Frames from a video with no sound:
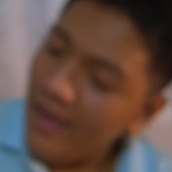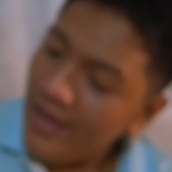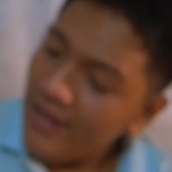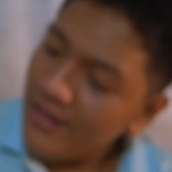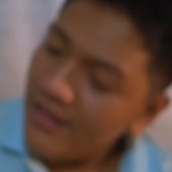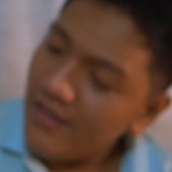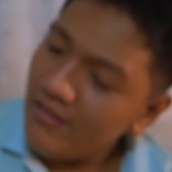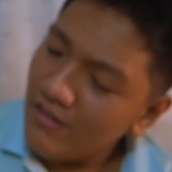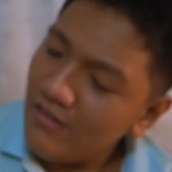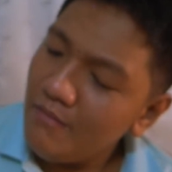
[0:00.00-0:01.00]
And
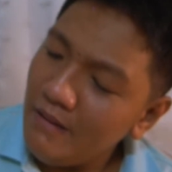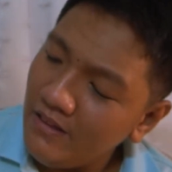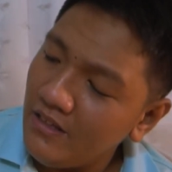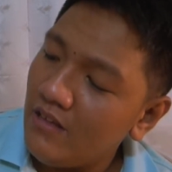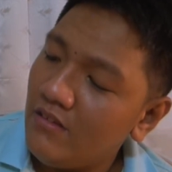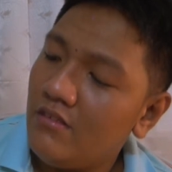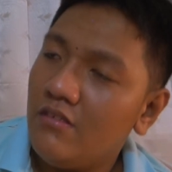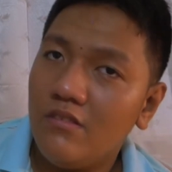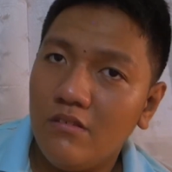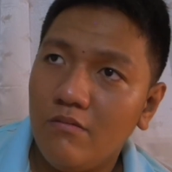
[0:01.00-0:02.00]
this is the Melty
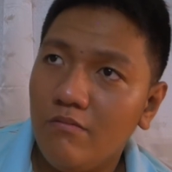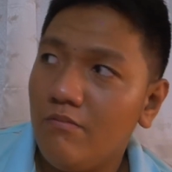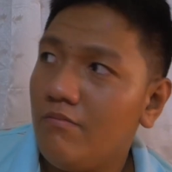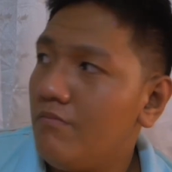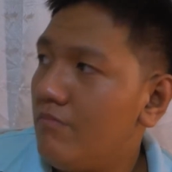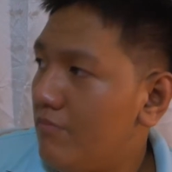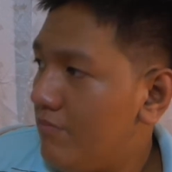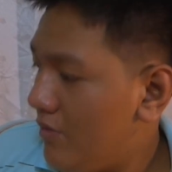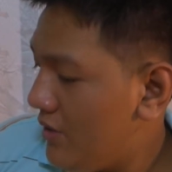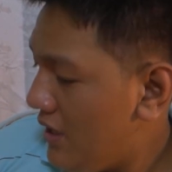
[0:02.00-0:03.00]
Kiss.
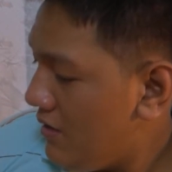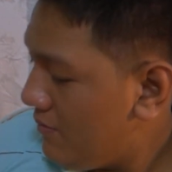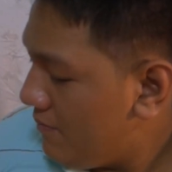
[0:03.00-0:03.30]
Okay.